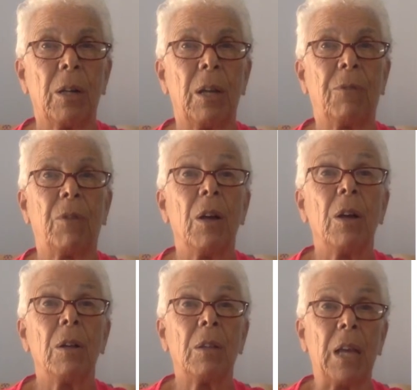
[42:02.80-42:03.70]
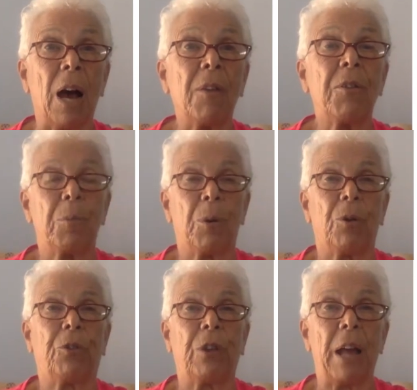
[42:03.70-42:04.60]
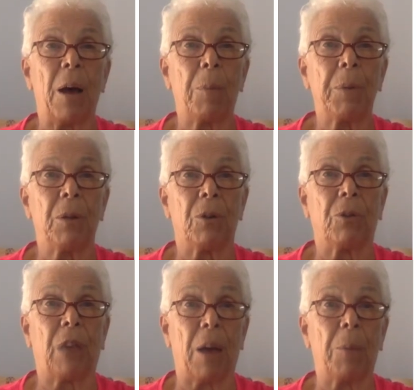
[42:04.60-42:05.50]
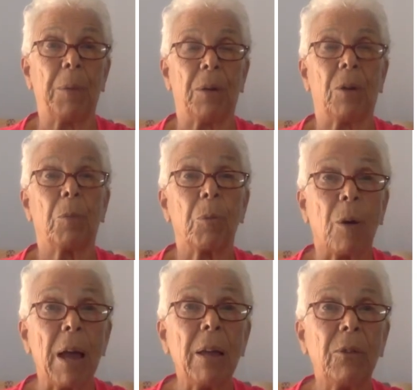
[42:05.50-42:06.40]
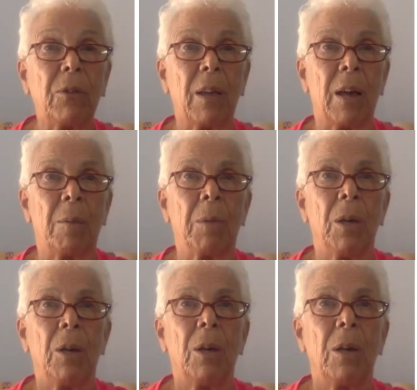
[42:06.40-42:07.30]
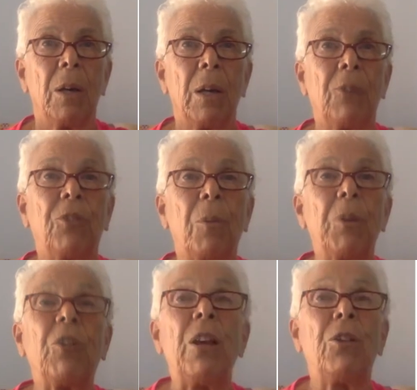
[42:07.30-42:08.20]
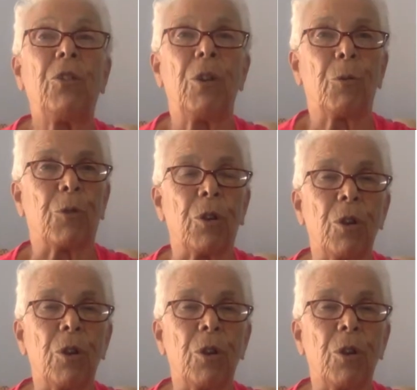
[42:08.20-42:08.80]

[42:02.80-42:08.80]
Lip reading: And if the other person helping her is helping her, praise them. It's so much easier for